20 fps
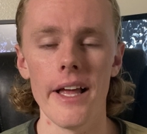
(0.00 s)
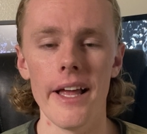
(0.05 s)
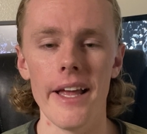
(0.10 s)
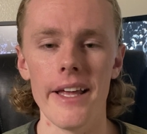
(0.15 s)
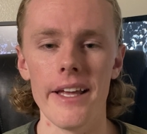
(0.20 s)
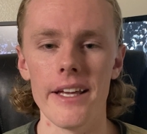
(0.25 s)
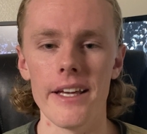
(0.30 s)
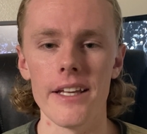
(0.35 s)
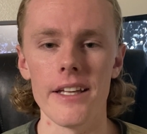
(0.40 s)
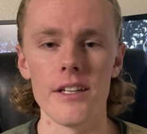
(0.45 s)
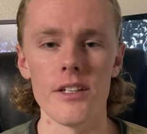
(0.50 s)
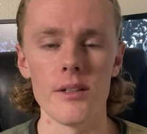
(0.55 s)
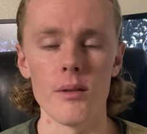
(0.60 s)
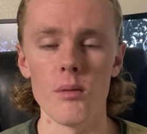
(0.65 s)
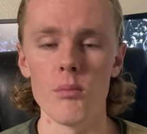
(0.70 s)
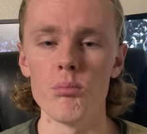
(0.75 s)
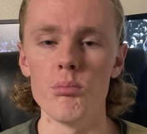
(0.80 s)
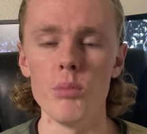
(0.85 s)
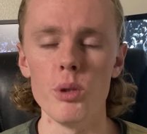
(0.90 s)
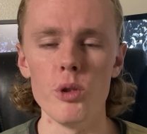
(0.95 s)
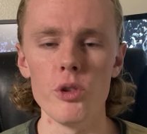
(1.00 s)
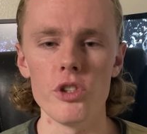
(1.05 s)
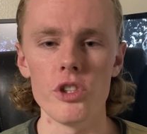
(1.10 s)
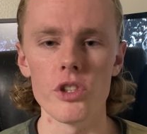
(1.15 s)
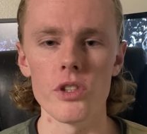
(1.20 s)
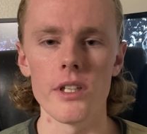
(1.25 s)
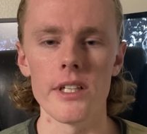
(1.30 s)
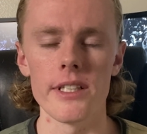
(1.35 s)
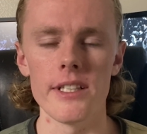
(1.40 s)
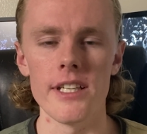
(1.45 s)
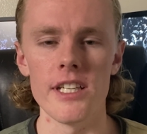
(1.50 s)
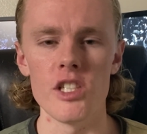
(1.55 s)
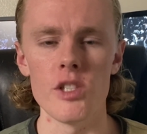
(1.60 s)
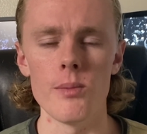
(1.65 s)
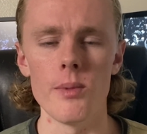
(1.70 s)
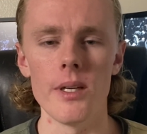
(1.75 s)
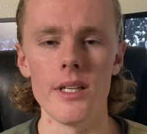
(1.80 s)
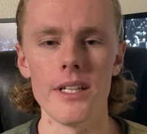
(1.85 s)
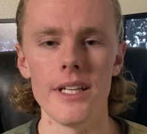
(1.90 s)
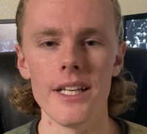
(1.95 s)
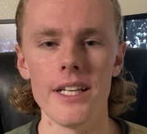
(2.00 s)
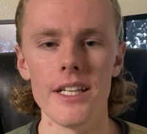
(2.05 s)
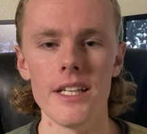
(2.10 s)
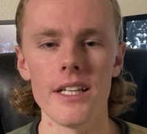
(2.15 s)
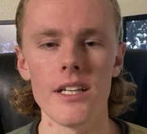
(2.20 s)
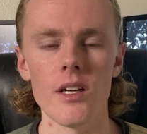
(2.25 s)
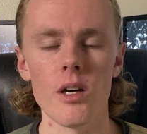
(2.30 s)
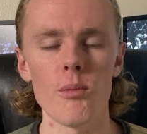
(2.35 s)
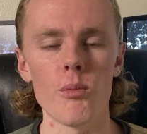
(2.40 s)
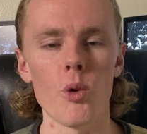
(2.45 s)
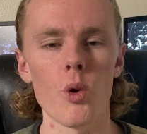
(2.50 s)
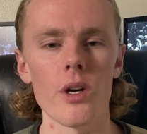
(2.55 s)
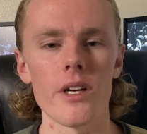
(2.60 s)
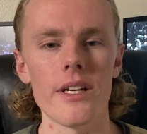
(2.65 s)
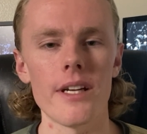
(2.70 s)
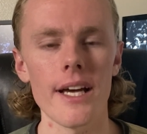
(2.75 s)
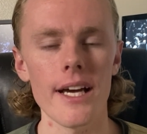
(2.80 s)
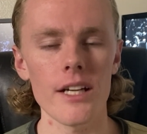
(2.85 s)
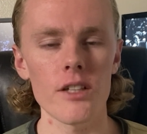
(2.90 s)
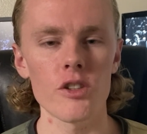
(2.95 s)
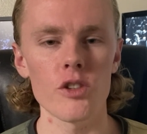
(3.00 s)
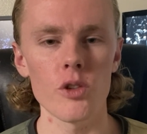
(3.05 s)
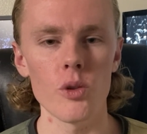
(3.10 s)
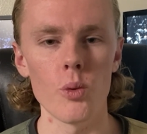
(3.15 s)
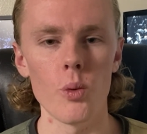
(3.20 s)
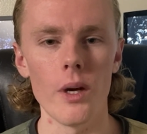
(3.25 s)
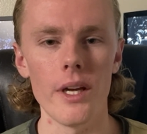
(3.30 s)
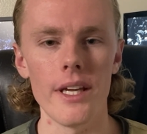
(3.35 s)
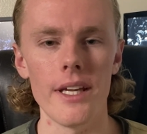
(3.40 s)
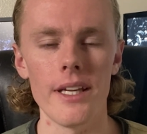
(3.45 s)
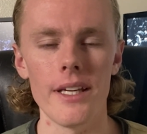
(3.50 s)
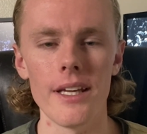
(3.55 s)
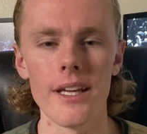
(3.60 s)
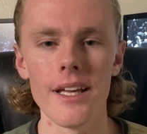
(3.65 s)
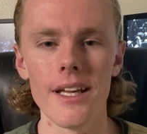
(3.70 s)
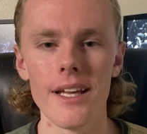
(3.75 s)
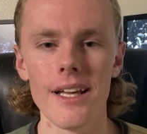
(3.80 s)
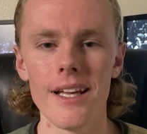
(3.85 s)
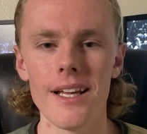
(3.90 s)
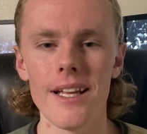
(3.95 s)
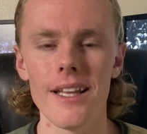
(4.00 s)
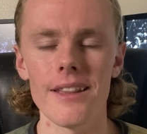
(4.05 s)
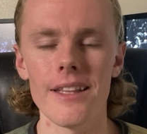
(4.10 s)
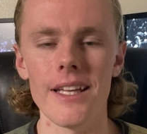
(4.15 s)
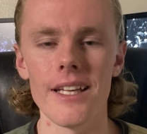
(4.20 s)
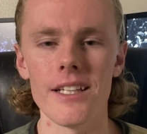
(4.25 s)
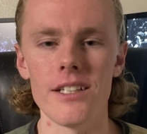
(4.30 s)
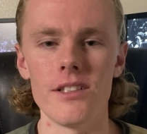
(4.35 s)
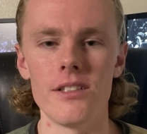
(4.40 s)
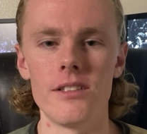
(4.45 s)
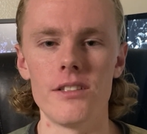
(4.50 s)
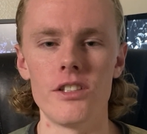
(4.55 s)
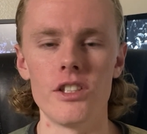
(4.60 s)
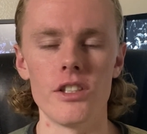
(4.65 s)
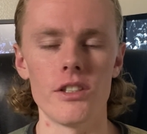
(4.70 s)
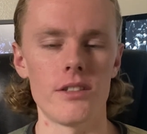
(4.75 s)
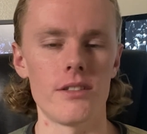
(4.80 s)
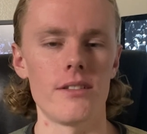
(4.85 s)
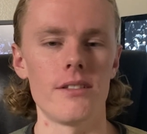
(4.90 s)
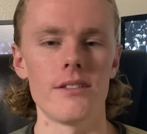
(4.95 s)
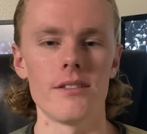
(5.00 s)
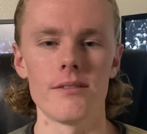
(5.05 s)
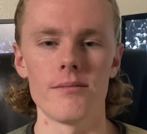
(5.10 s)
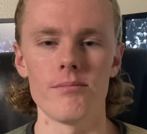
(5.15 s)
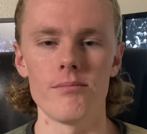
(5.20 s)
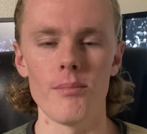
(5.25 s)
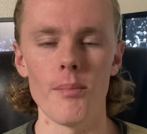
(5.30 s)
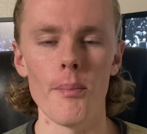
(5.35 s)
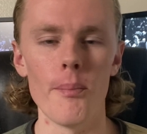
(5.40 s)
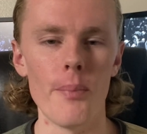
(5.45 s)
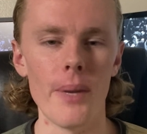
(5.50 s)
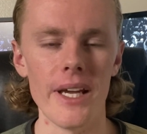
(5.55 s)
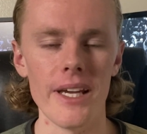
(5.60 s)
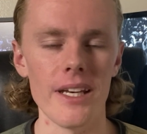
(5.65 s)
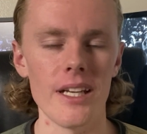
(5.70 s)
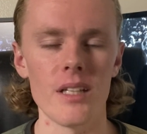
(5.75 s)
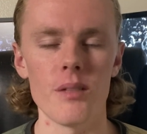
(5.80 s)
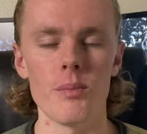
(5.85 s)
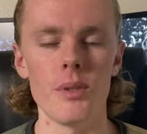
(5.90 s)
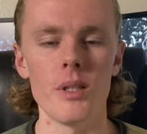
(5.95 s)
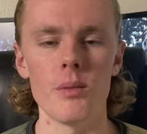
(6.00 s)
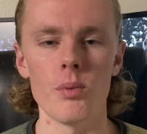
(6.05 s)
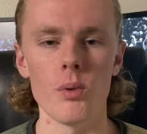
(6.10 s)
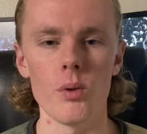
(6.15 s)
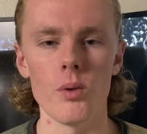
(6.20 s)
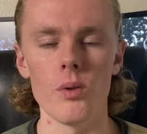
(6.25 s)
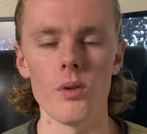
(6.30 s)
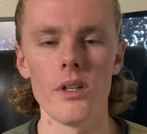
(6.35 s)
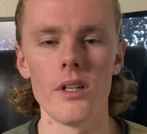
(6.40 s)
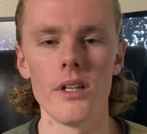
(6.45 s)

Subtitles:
and boost your engagement in a more natural way than just baiting people.